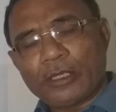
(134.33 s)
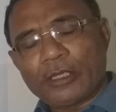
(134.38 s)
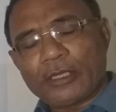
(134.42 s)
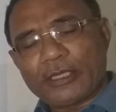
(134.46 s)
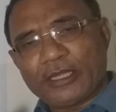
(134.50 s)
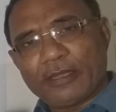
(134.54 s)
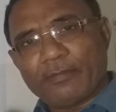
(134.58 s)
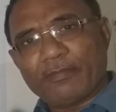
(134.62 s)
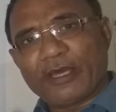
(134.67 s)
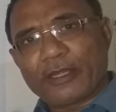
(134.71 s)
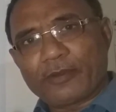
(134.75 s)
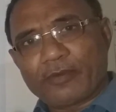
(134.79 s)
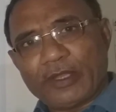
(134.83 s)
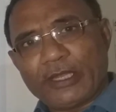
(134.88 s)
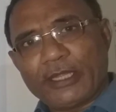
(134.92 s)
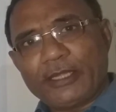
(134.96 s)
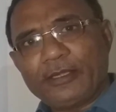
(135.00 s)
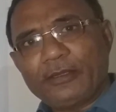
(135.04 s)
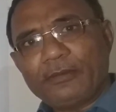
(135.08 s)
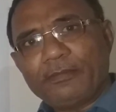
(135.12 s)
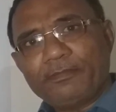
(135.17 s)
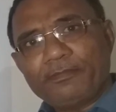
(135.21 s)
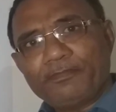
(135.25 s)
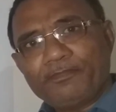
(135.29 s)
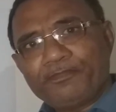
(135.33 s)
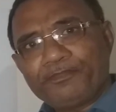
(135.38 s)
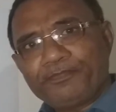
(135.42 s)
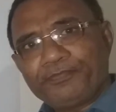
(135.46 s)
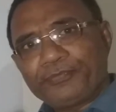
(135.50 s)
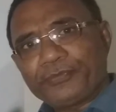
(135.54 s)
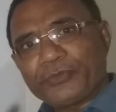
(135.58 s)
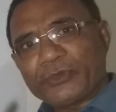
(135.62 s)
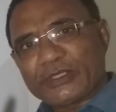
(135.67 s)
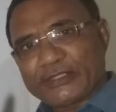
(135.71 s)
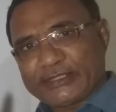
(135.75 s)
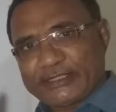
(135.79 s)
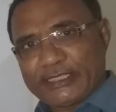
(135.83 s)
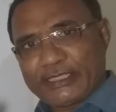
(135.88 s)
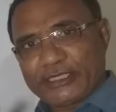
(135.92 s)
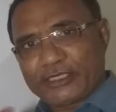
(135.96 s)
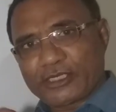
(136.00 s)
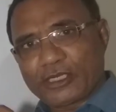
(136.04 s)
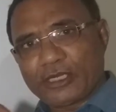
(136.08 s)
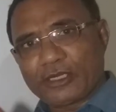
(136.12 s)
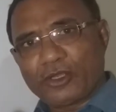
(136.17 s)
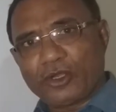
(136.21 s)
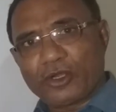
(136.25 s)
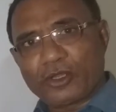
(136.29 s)
Number one,
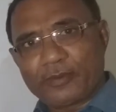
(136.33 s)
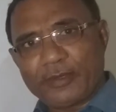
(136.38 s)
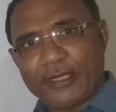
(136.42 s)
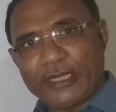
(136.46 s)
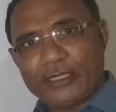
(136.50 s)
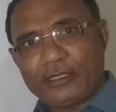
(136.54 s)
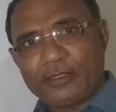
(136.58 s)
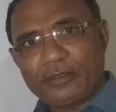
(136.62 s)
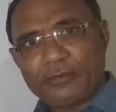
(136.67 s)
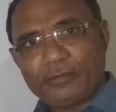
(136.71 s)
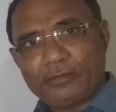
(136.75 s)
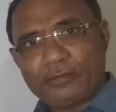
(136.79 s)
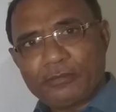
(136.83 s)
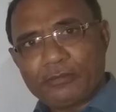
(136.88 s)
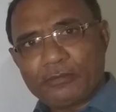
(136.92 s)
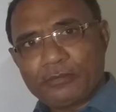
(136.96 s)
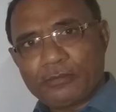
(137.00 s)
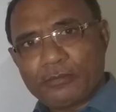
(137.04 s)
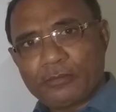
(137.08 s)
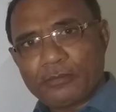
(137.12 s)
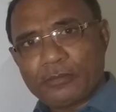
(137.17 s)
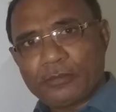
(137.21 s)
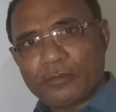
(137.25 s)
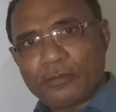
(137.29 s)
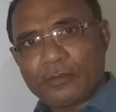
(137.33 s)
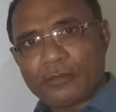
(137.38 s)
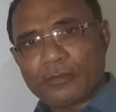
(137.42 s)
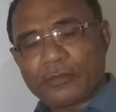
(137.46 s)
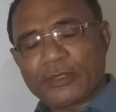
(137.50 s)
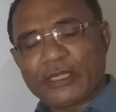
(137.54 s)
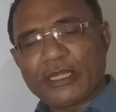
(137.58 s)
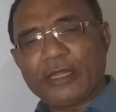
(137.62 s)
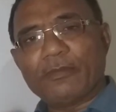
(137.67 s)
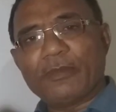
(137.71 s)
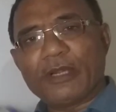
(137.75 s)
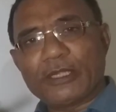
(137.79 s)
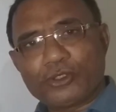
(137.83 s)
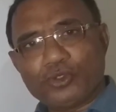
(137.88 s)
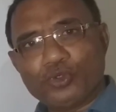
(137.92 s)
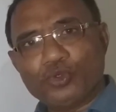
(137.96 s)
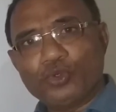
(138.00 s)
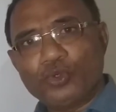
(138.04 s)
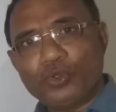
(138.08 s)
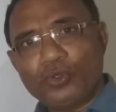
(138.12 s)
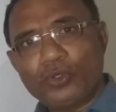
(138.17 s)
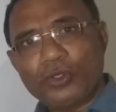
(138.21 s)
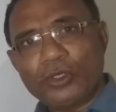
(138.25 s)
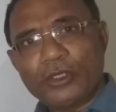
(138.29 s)
central government. Number
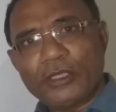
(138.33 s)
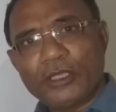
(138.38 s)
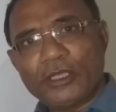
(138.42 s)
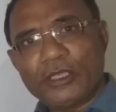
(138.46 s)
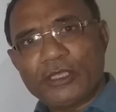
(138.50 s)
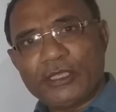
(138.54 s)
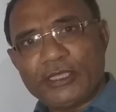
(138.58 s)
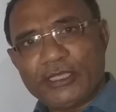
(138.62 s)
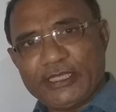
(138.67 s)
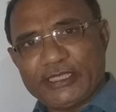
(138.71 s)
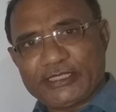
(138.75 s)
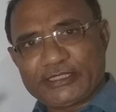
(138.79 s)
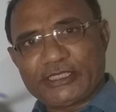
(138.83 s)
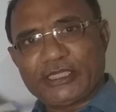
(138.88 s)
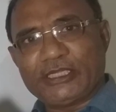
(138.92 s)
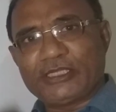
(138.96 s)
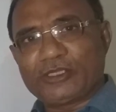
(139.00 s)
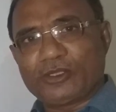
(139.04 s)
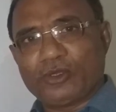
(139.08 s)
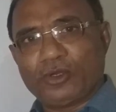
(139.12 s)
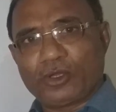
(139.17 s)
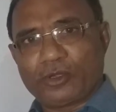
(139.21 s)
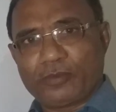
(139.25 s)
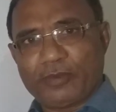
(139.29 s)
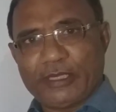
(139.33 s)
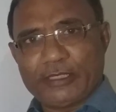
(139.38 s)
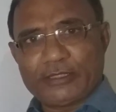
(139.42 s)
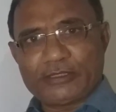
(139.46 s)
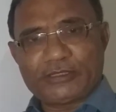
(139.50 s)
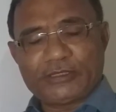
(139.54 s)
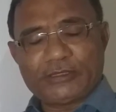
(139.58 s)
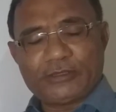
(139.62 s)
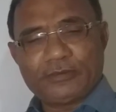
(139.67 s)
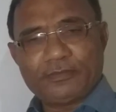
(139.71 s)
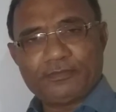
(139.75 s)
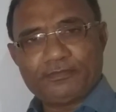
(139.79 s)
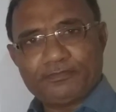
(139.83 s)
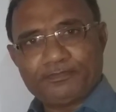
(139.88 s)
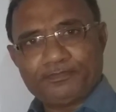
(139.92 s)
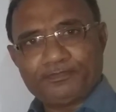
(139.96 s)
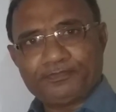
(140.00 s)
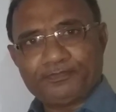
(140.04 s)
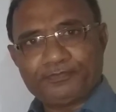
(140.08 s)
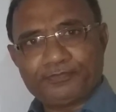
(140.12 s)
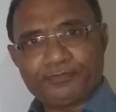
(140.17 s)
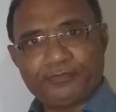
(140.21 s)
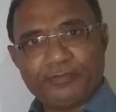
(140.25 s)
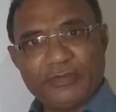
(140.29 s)
two, state governments,
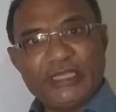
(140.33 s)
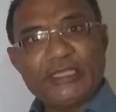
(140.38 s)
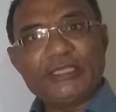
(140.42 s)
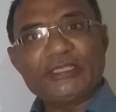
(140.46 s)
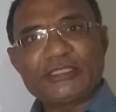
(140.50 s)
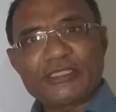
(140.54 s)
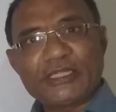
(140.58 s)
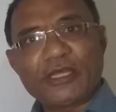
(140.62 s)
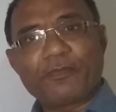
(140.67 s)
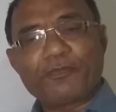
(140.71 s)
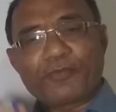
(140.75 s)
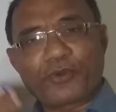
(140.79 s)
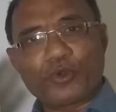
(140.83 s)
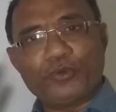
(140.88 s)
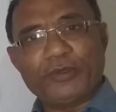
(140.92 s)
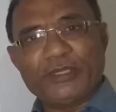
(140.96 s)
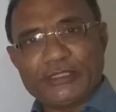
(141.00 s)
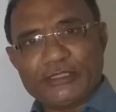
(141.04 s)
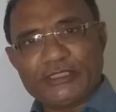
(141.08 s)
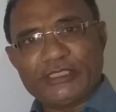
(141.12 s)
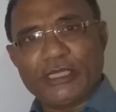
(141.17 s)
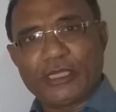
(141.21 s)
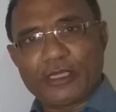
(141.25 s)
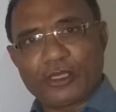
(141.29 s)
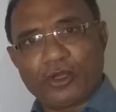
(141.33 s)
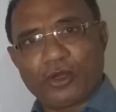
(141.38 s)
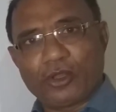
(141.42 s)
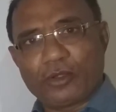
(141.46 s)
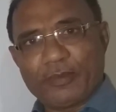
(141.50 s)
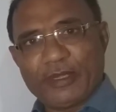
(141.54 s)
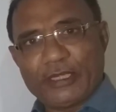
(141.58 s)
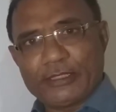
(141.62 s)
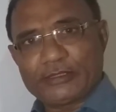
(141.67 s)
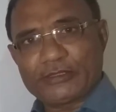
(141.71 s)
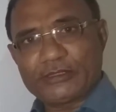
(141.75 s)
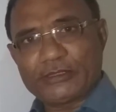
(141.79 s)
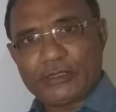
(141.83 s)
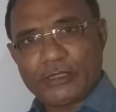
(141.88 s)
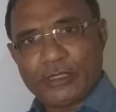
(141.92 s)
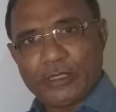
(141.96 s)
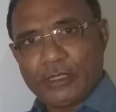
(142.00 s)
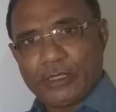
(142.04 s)
means the provincial governments.